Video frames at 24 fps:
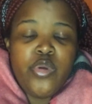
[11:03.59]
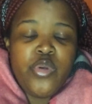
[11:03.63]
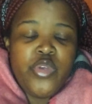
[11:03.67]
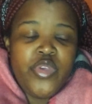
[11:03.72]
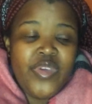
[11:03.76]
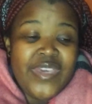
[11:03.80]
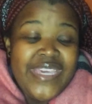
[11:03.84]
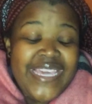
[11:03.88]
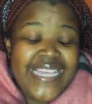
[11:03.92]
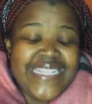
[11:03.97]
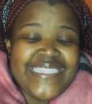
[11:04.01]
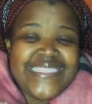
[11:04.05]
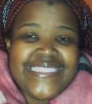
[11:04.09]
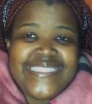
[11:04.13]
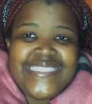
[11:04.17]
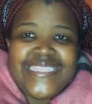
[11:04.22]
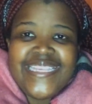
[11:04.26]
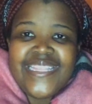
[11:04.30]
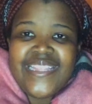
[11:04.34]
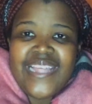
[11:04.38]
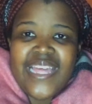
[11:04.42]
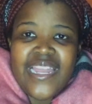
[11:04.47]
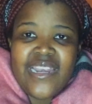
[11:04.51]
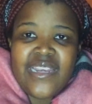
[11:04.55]
You can
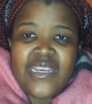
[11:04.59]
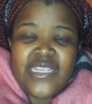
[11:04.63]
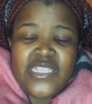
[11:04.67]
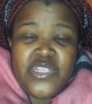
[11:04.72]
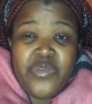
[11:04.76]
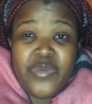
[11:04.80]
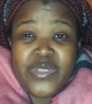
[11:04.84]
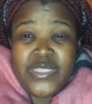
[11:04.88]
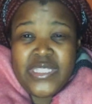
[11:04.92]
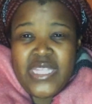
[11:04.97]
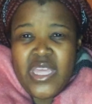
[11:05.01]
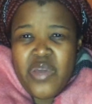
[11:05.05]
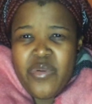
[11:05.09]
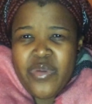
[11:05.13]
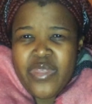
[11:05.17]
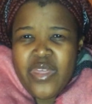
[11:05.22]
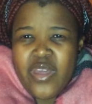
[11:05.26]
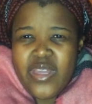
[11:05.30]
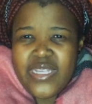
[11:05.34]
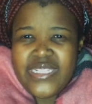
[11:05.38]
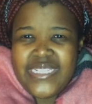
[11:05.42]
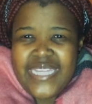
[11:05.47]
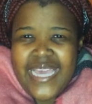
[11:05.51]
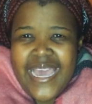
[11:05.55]
see that she was there with
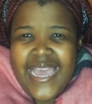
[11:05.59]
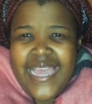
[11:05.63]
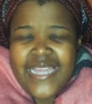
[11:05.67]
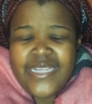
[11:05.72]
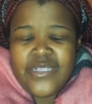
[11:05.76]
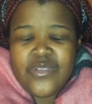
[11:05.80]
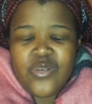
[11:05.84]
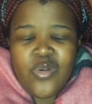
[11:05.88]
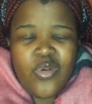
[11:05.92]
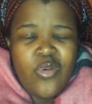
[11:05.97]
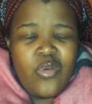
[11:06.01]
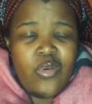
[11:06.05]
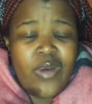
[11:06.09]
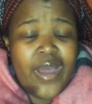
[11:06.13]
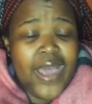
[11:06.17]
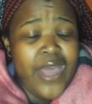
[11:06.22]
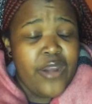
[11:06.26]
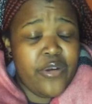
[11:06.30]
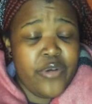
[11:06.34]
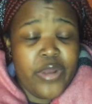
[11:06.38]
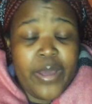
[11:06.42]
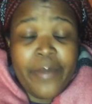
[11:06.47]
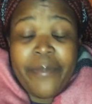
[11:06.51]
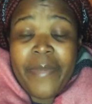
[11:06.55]
her dad, or I
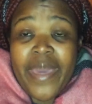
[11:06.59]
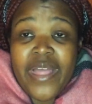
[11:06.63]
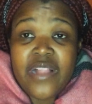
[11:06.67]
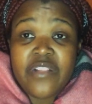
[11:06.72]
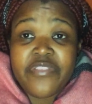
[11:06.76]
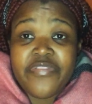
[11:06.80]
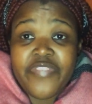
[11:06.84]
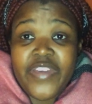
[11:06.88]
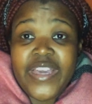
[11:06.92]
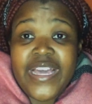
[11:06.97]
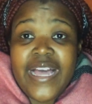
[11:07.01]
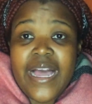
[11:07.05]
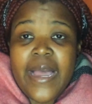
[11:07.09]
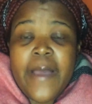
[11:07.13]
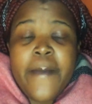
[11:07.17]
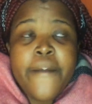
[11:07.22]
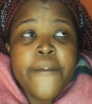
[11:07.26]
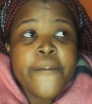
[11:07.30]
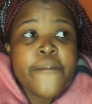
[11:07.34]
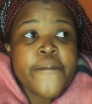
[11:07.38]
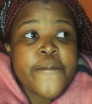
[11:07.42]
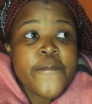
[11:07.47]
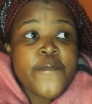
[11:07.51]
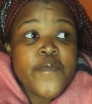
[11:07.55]
don't, a male figure.
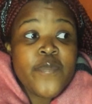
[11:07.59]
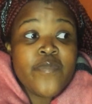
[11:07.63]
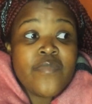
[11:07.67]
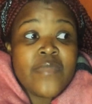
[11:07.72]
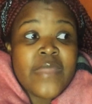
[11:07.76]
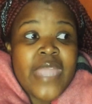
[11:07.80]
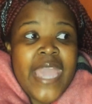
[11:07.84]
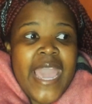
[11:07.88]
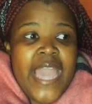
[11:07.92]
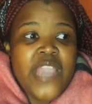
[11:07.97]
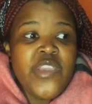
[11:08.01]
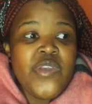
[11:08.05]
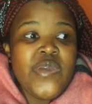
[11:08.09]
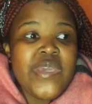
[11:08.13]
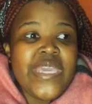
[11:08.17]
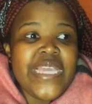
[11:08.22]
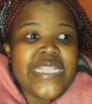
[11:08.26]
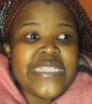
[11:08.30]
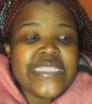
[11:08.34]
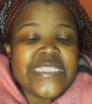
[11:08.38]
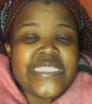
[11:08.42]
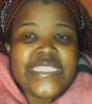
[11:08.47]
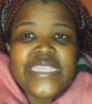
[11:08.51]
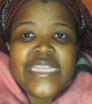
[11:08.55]
And you
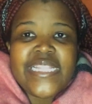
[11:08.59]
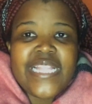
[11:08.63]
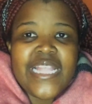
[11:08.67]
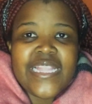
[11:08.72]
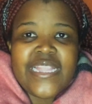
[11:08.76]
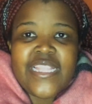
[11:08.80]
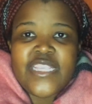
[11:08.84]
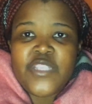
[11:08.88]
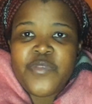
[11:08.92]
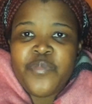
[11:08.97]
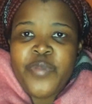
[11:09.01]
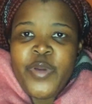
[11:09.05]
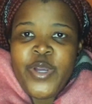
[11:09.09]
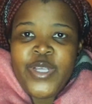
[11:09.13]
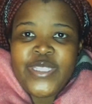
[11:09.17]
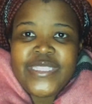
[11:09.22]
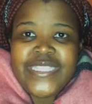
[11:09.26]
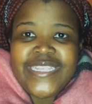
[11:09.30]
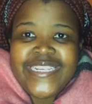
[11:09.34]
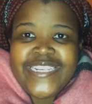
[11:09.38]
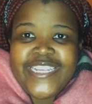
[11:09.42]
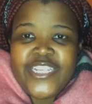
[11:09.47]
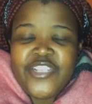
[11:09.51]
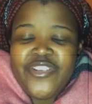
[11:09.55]
can see that this
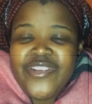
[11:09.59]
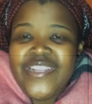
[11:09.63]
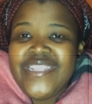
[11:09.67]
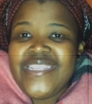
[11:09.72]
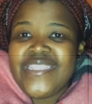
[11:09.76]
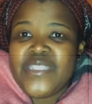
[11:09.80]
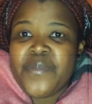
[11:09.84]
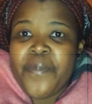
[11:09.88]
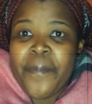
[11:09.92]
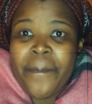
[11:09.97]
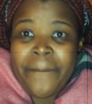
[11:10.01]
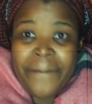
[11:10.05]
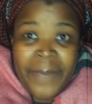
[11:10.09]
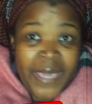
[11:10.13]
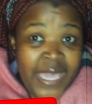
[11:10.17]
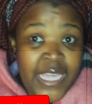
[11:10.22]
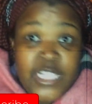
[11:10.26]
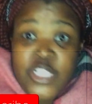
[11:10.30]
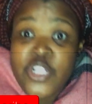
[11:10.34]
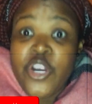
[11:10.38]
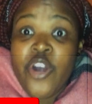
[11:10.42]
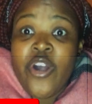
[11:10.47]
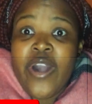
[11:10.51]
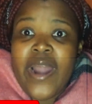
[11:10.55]
person literally just
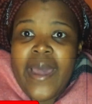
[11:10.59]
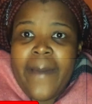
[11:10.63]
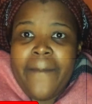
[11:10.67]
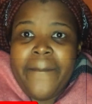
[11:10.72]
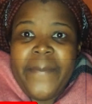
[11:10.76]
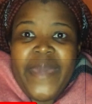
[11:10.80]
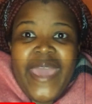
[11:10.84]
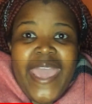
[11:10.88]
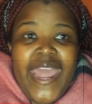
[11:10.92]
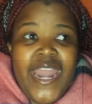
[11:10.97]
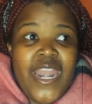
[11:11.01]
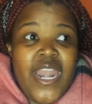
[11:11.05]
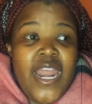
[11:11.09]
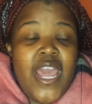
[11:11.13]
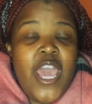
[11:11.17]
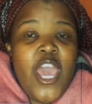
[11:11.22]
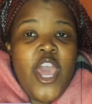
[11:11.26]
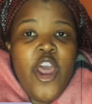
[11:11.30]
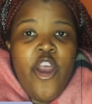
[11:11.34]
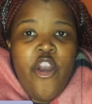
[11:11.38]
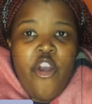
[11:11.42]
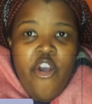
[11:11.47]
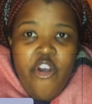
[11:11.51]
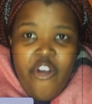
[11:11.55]
picked her up and
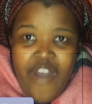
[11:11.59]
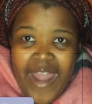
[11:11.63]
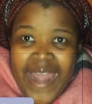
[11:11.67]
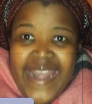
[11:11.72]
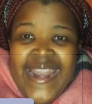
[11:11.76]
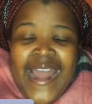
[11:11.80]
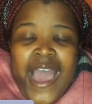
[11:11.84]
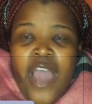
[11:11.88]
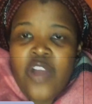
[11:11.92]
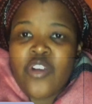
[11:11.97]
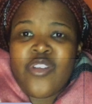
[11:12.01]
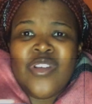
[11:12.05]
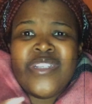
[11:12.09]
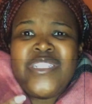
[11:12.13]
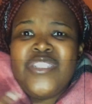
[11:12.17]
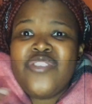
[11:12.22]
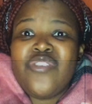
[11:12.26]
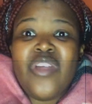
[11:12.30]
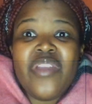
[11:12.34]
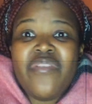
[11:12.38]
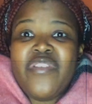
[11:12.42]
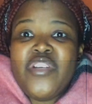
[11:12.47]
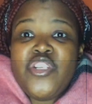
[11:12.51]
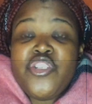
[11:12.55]
ran out, because she's
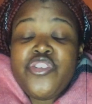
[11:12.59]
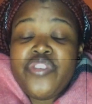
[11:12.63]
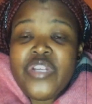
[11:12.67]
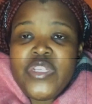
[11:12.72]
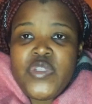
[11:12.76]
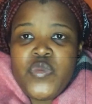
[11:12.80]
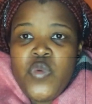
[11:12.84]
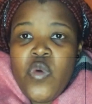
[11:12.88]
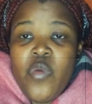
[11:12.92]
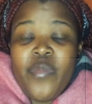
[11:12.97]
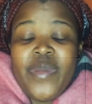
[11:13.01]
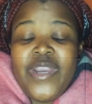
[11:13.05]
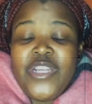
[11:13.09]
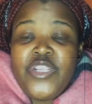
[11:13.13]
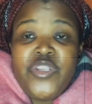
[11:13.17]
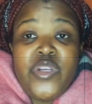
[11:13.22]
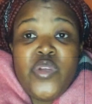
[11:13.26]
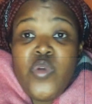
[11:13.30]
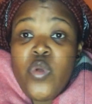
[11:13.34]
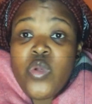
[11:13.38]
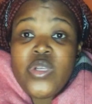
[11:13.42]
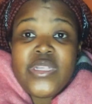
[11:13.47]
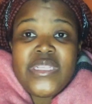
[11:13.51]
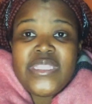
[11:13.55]
not even dressed warm,
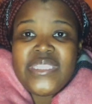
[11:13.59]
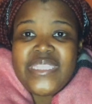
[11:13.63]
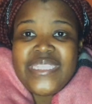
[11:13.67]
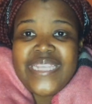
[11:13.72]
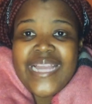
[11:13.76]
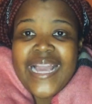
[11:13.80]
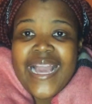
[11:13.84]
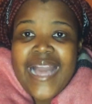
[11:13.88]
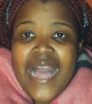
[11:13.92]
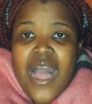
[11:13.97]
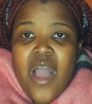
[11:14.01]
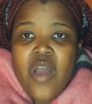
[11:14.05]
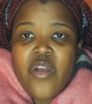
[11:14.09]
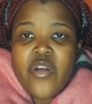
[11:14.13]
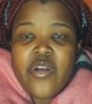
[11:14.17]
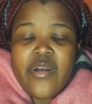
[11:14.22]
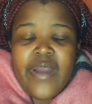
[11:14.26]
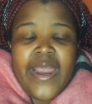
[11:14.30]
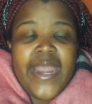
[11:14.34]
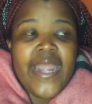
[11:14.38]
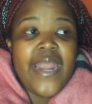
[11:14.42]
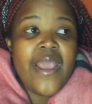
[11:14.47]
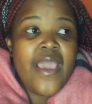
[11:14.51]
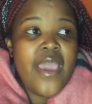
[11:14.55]
literally, or she's in a gown,
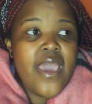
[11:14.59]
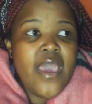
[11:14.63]
right?